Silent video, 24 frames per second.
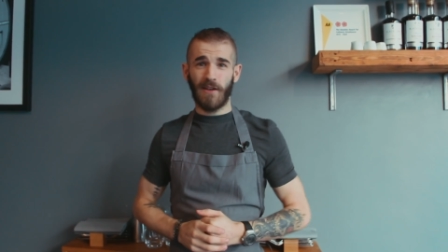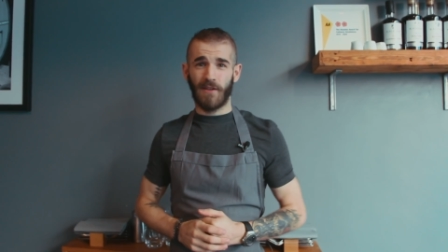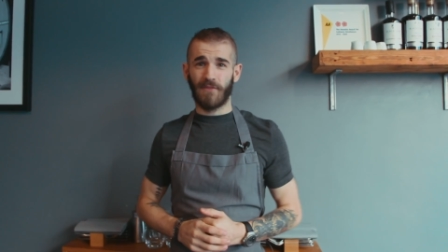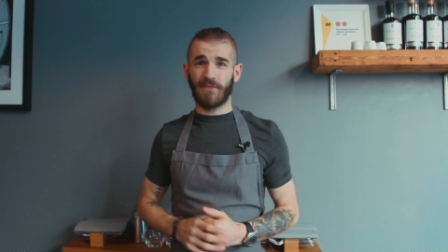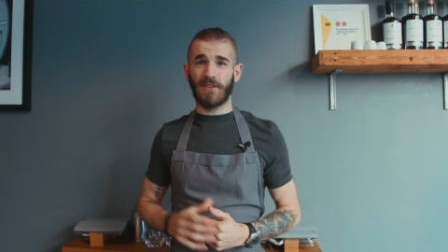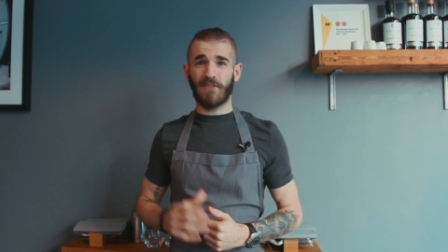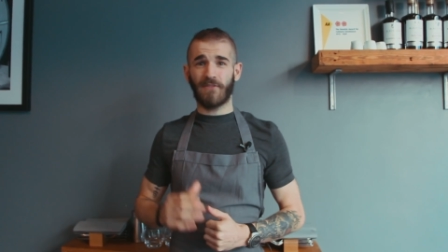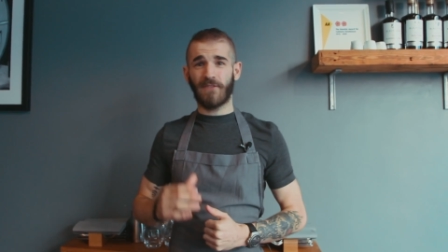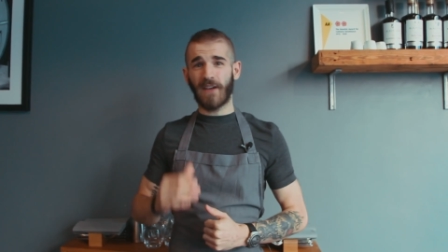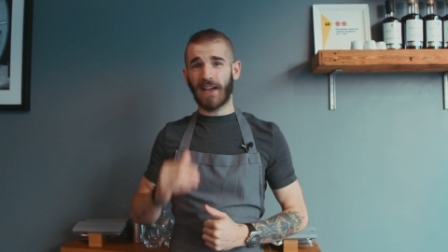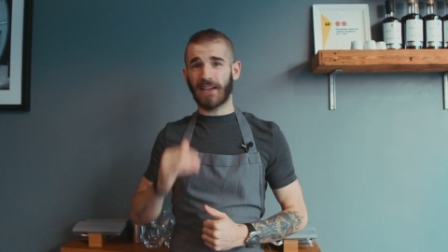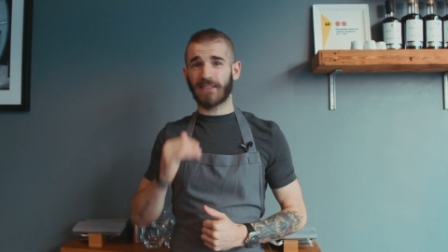the
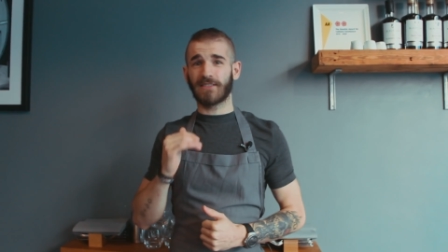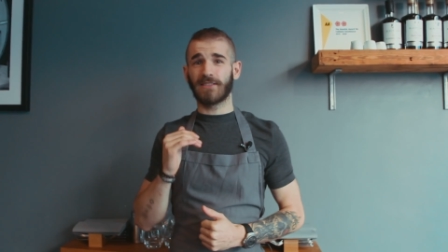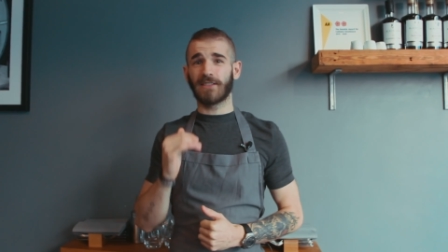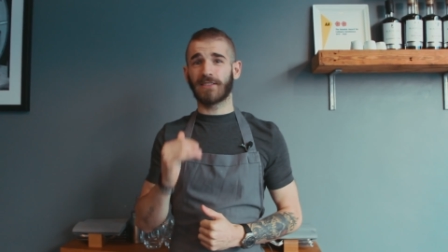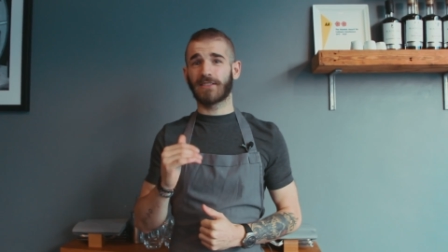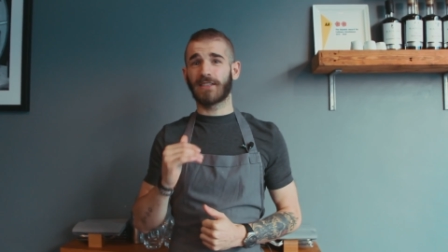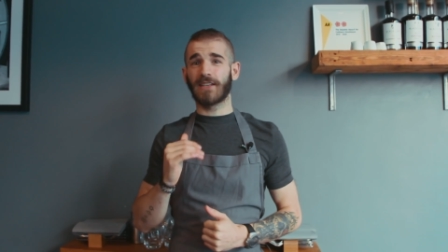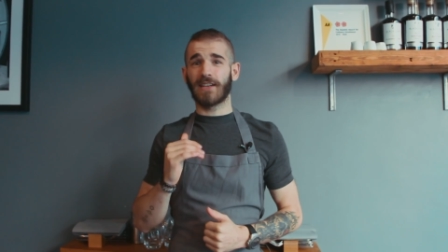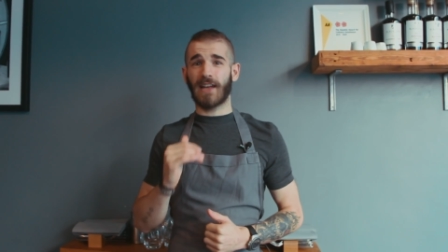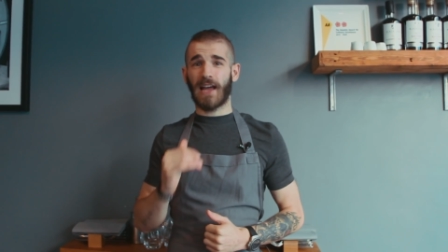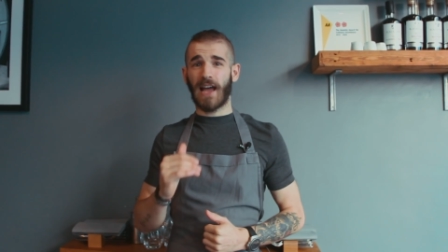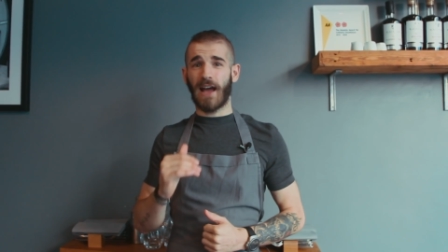effects it's
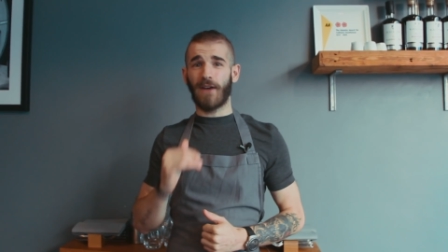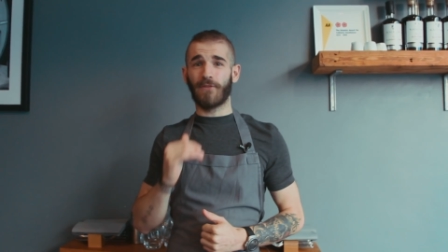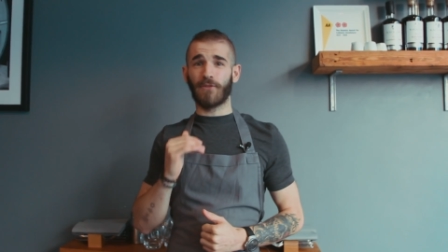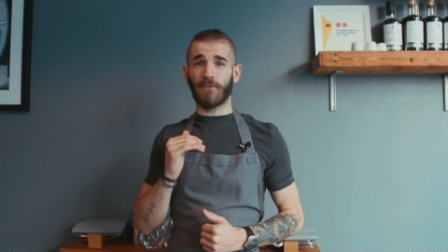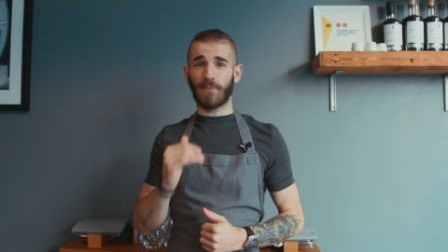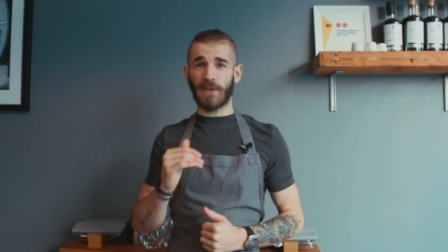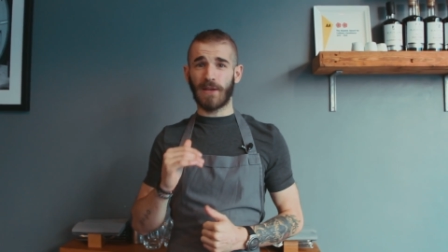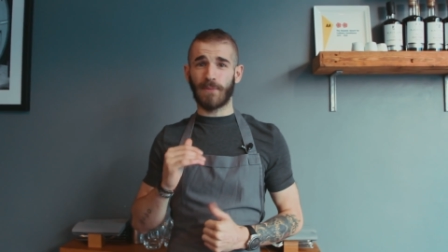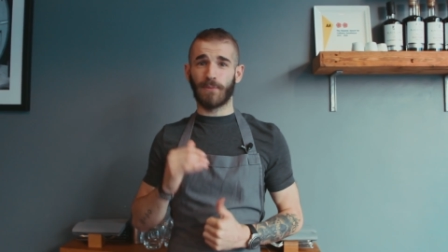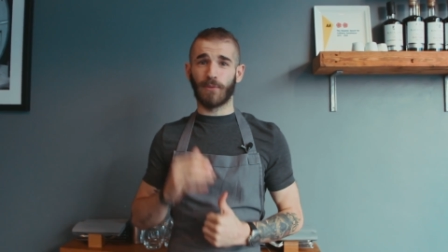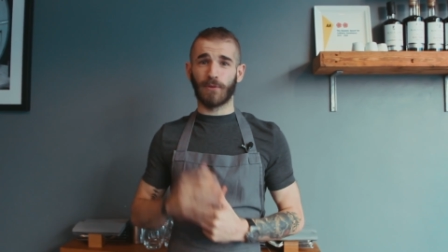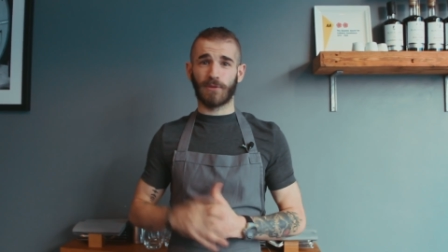going to have on
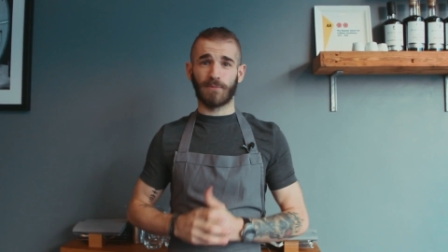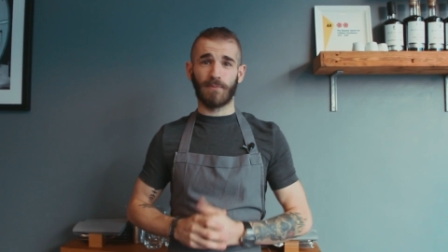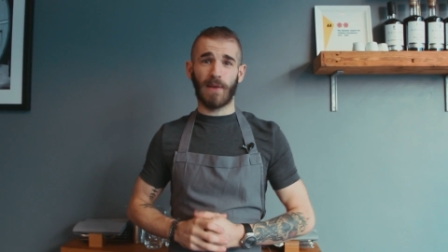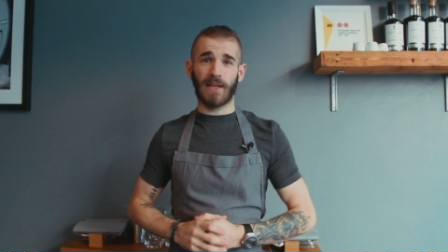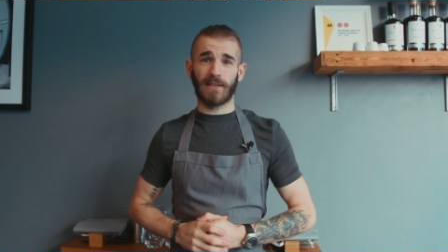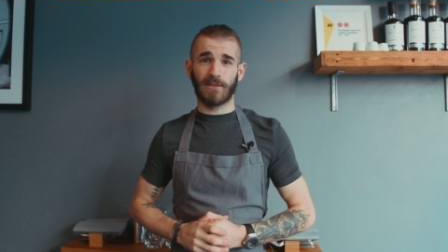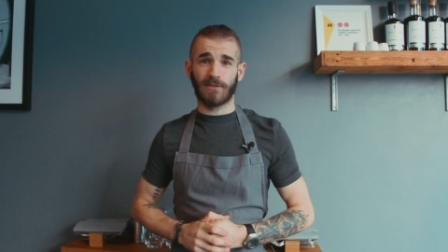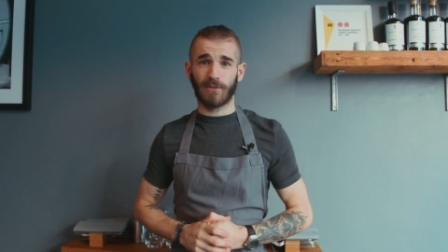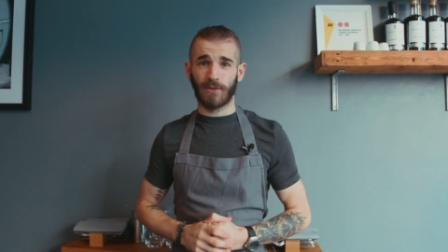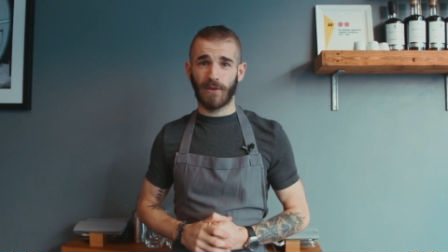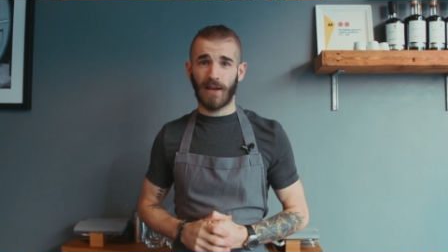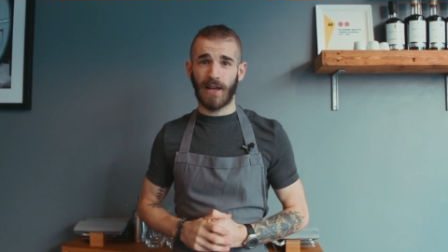people's
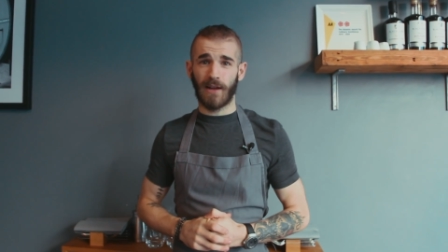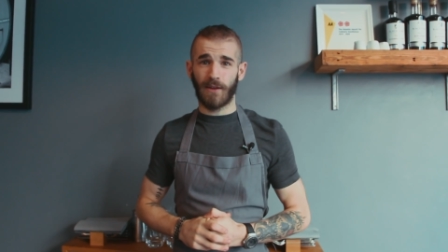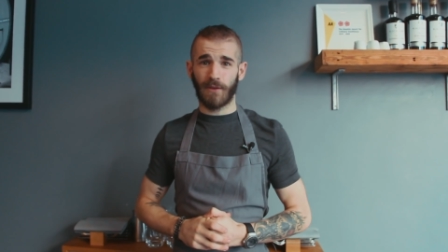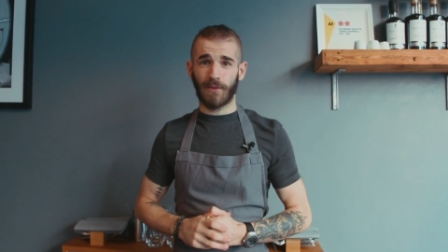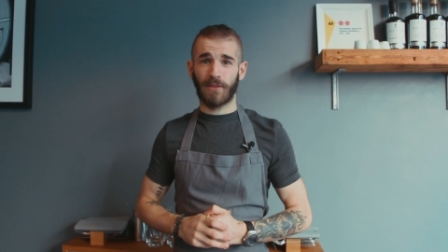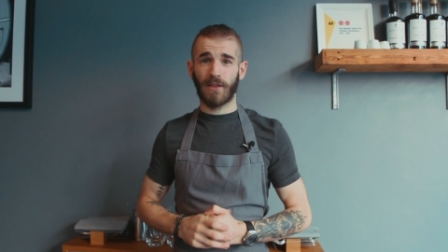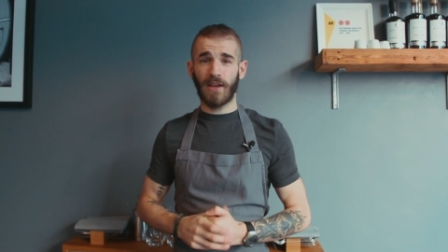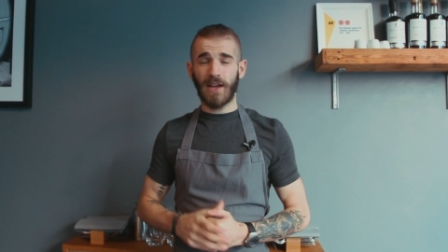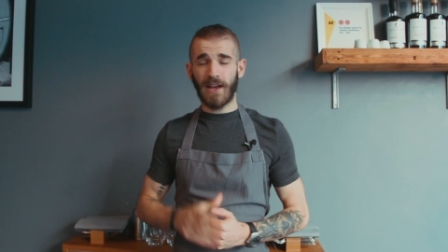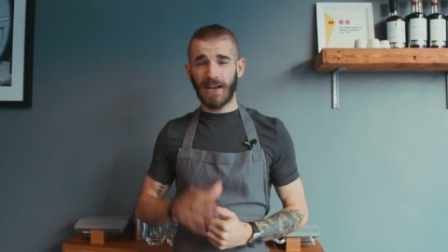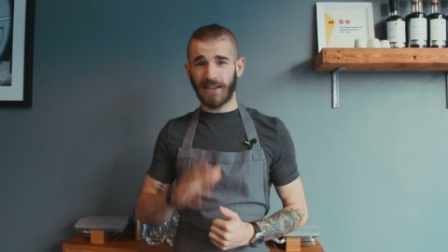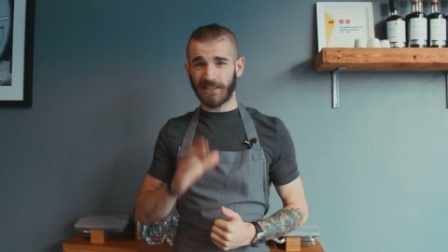mental health,